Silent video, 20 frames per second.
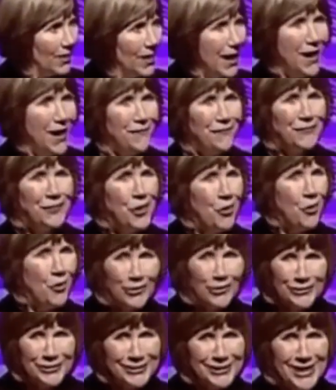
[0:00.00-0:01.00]
Of
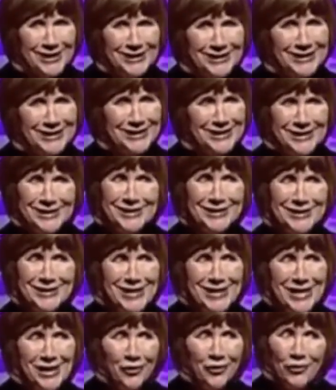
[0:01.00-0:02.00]
course I didn't
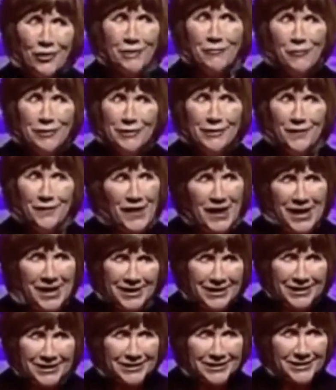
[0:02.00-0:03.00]
see it, or I wouldn't have
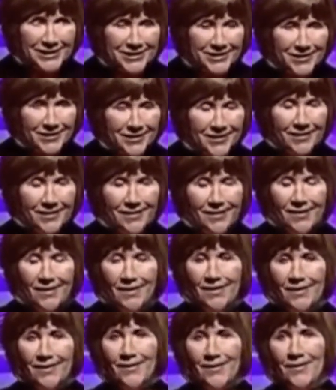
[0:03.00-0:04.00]
hit it.
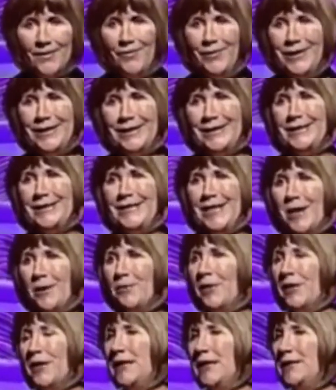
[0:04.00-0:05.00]
What a
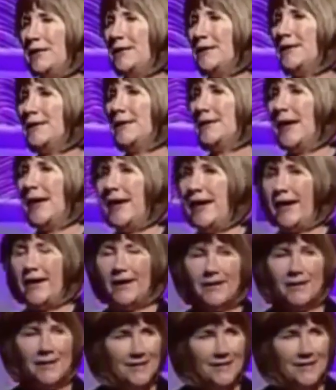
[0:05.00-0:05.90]
dumb thing to say.